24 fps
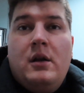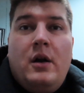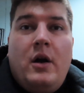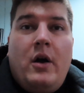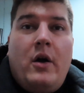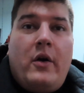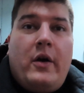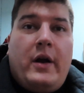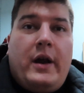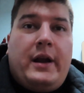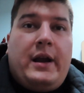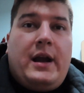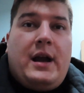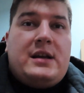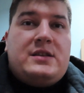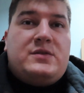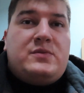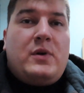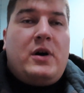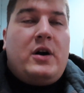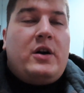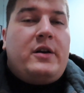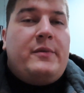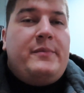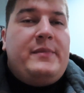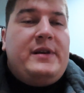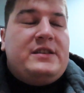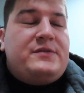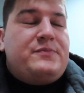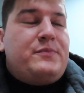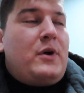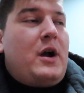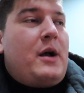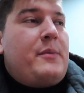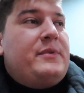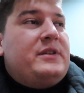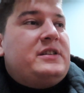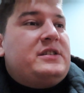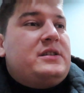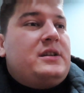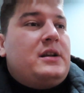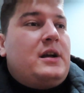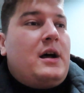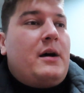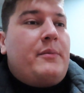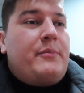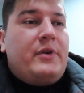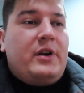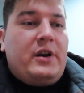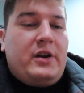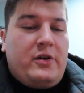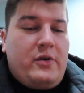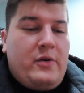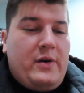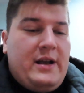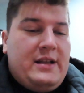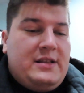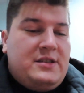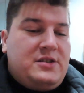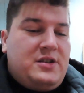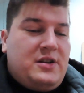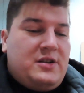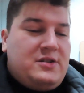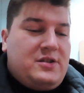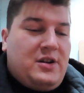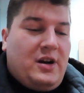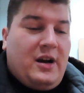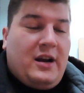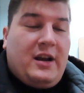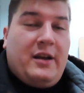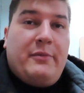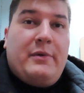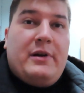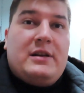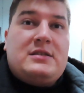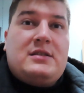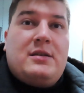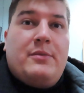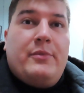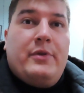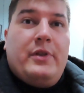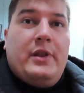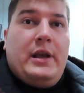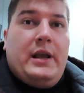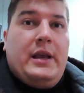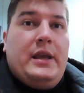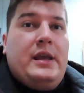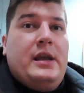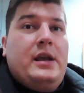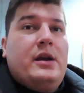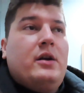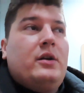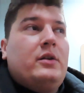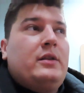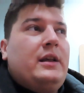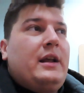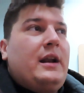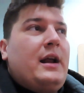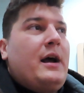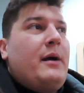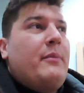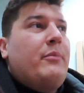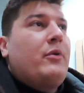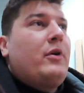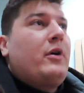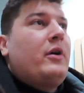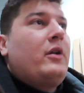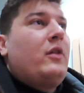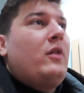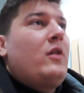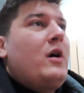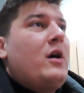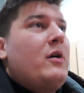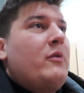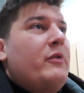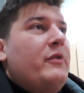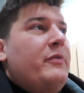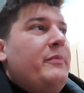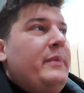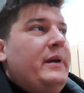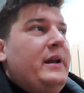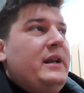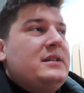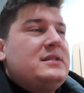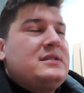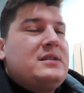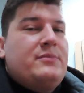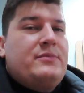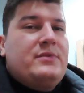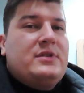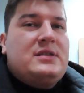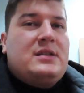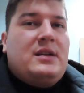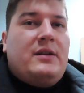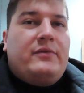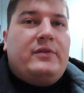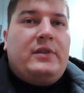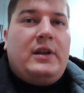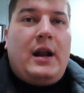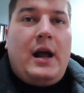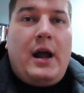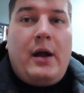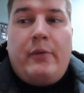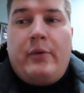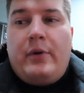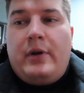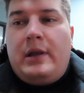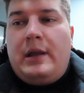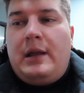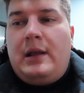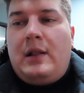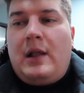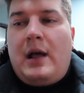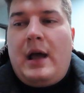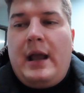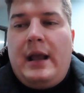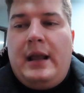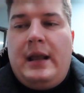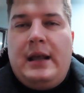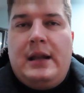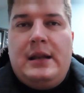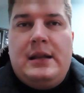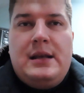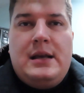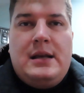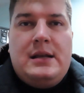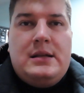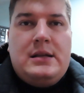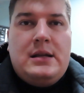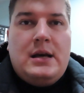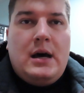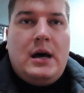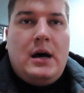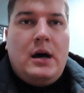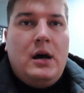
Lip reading: Alright guys, welcome. As promised, I'm going to go ahead and start talking about some of the gear that I brought along with me and some of the stuff that I really like, and then